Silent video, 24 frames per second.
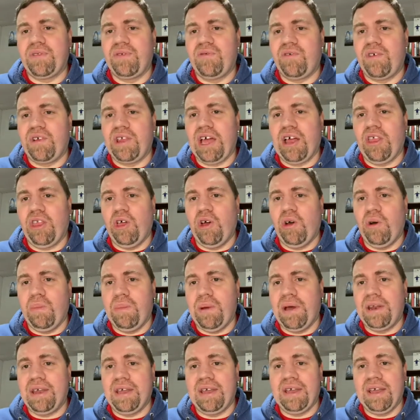for that low
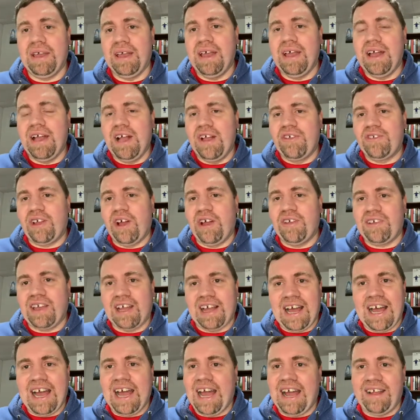money. So I was like,
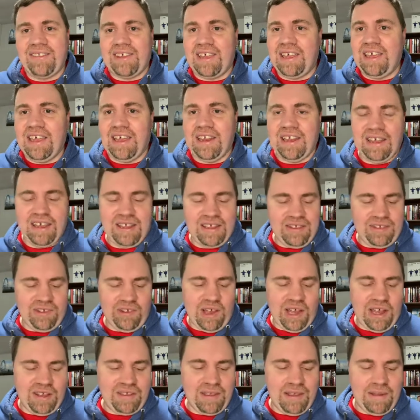I have to get it. So
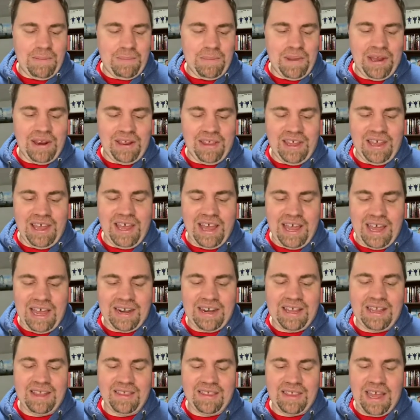I immediately had
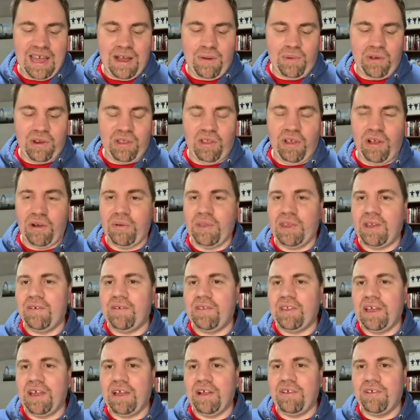to get that one along with
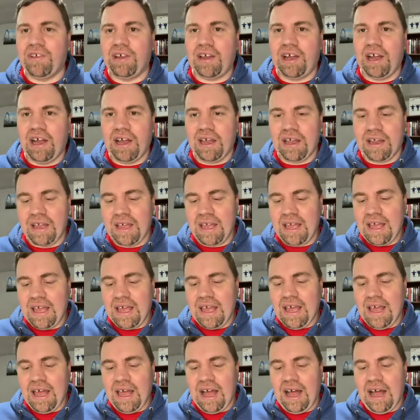everything else I got.
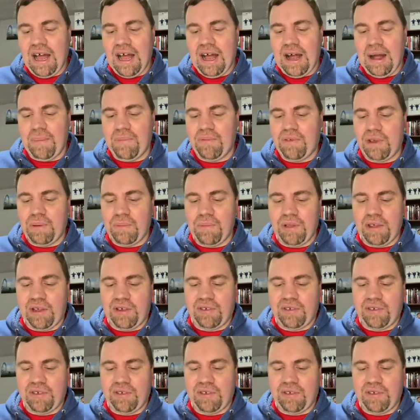So I'm really